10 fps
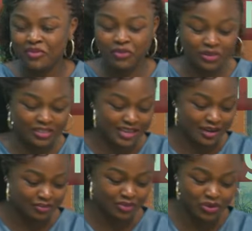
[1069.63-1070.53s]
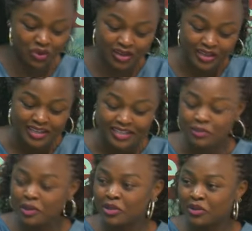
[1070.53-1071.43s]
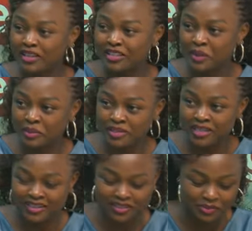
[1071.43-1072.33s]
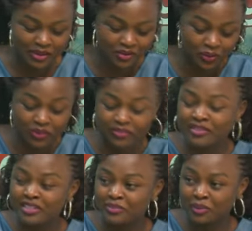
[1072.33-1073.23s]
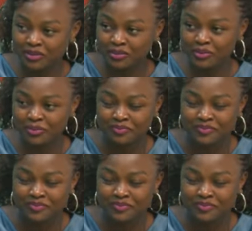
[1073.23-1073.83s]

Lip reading: Of course, I'm sure special thanks to MTN that's made all of this possible.